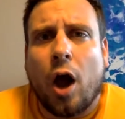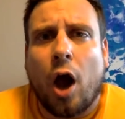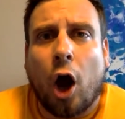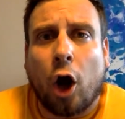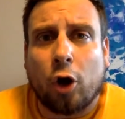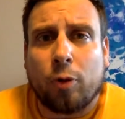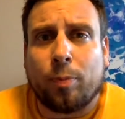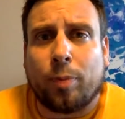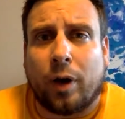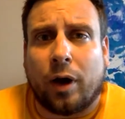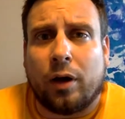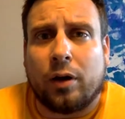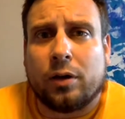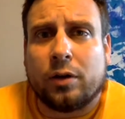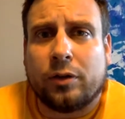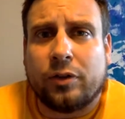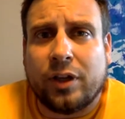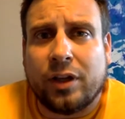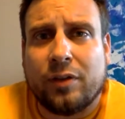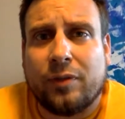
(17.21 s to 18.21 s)
ARPA,
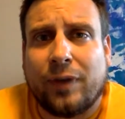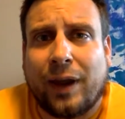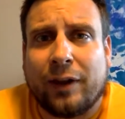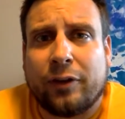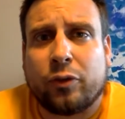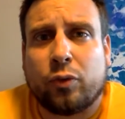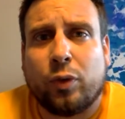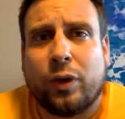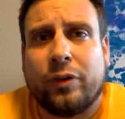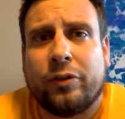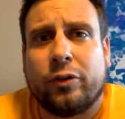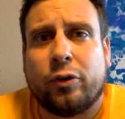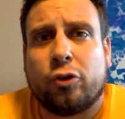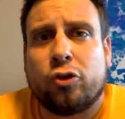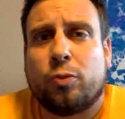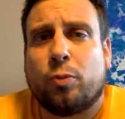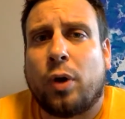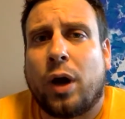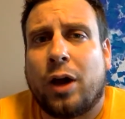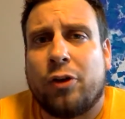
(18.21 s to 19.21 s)
the Advanced
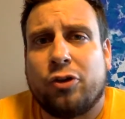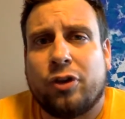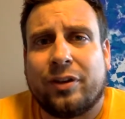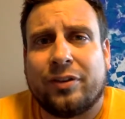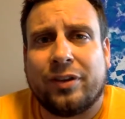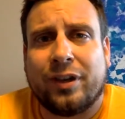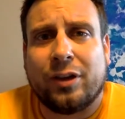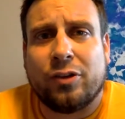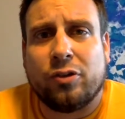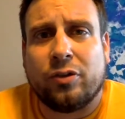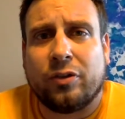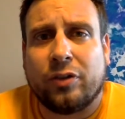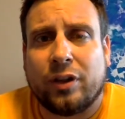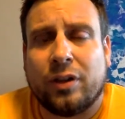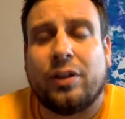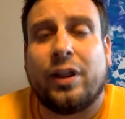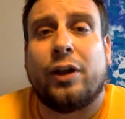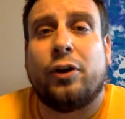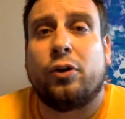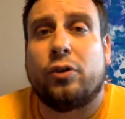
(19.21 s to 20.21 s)
Research Projects Agency,
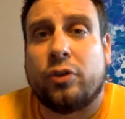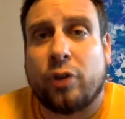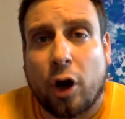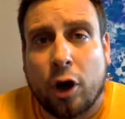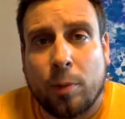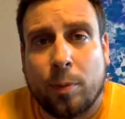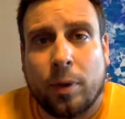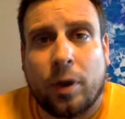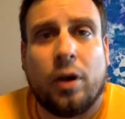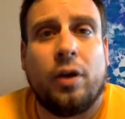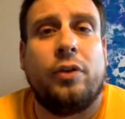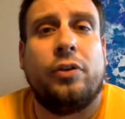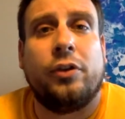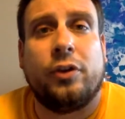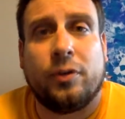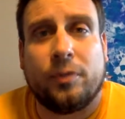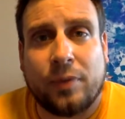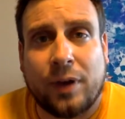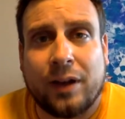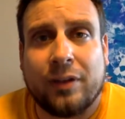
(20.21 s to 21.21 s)
later DARPA, the
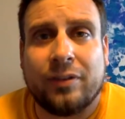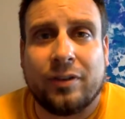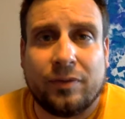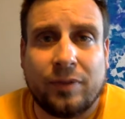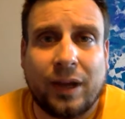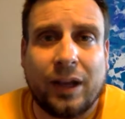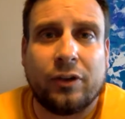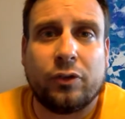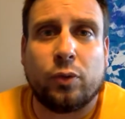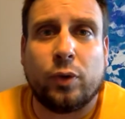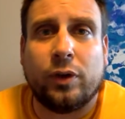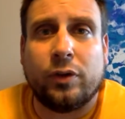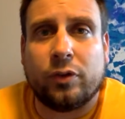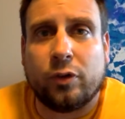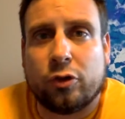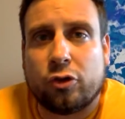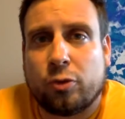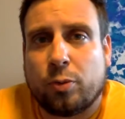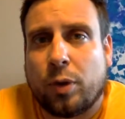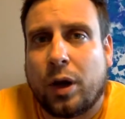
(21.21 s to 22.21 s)
Defense Advanced
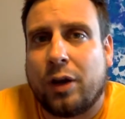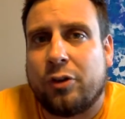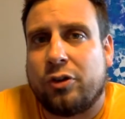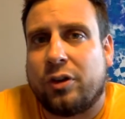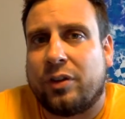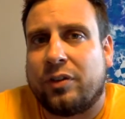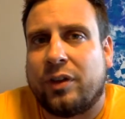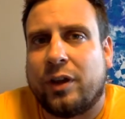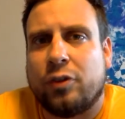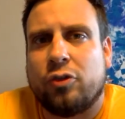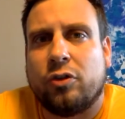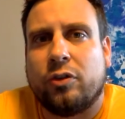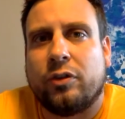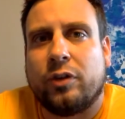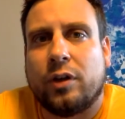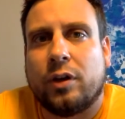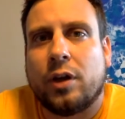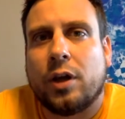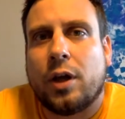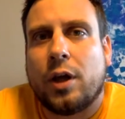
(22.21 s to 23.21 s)
Research Projects
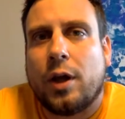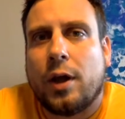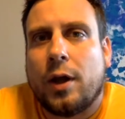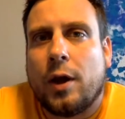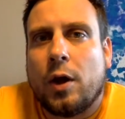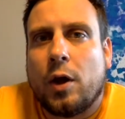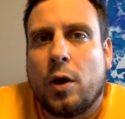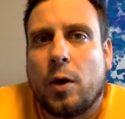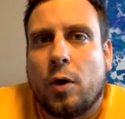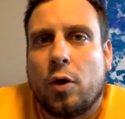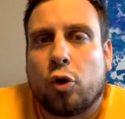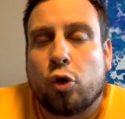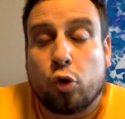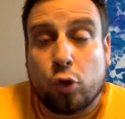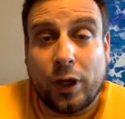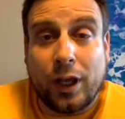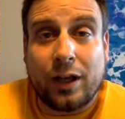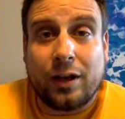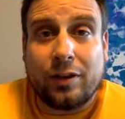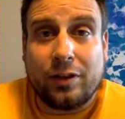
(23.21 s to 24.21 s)
Agency,
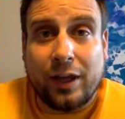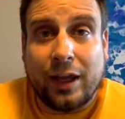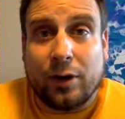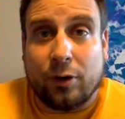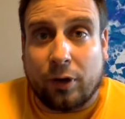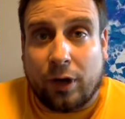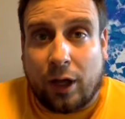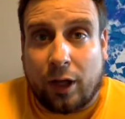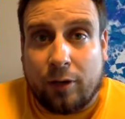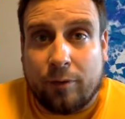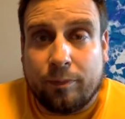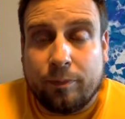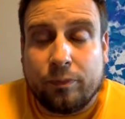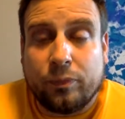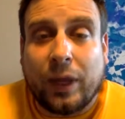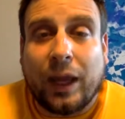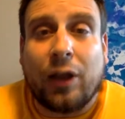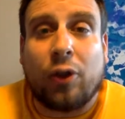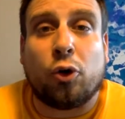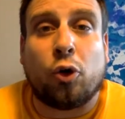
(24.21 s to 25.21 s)
created the internet.
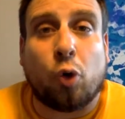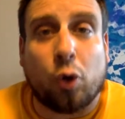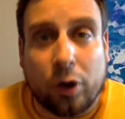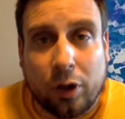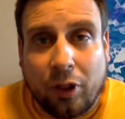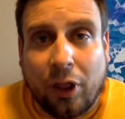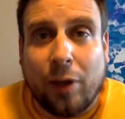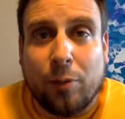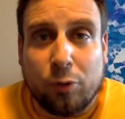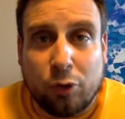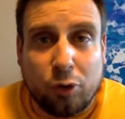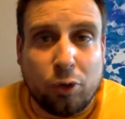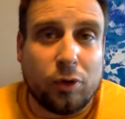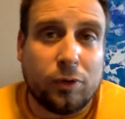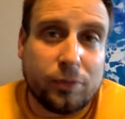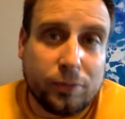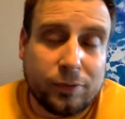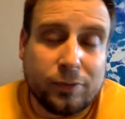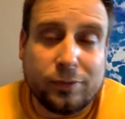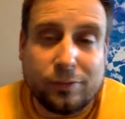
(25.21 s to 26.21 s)
Al Gore claimed to have
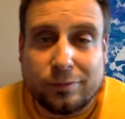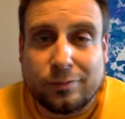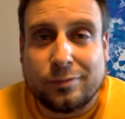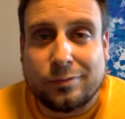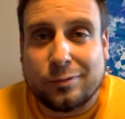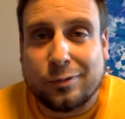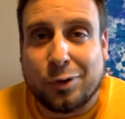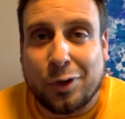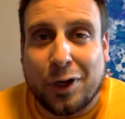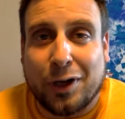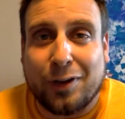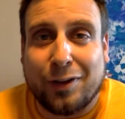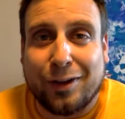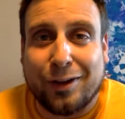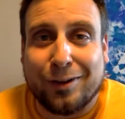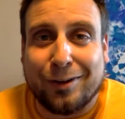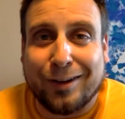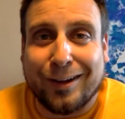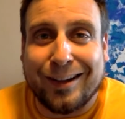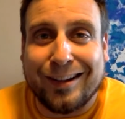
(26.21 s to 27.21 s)
created the
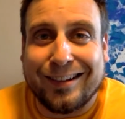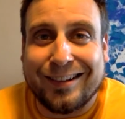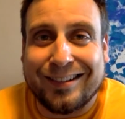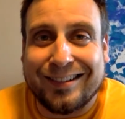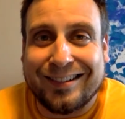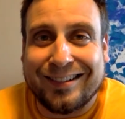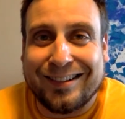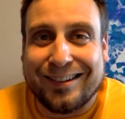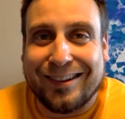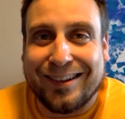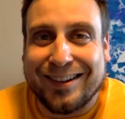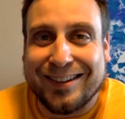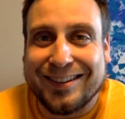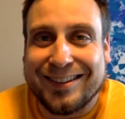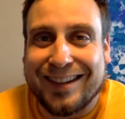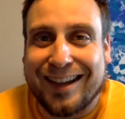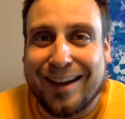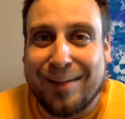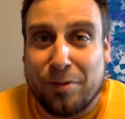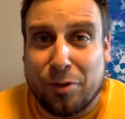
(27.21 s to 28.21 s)
internet during his
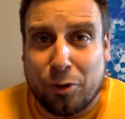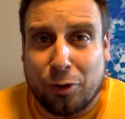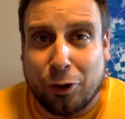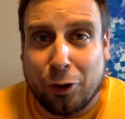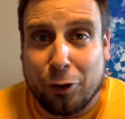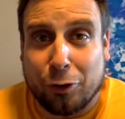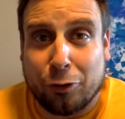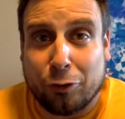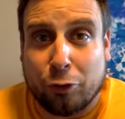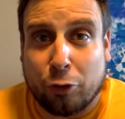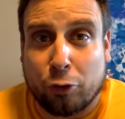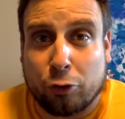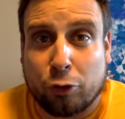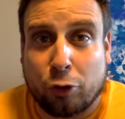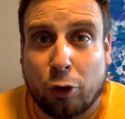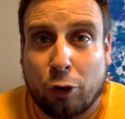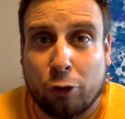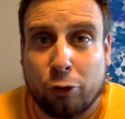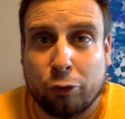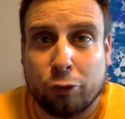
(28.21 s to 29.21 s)
time in the United States
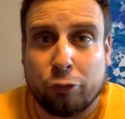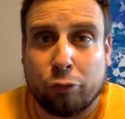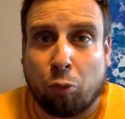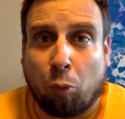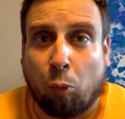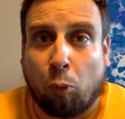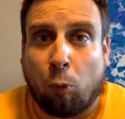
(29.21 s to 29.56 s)
Congress.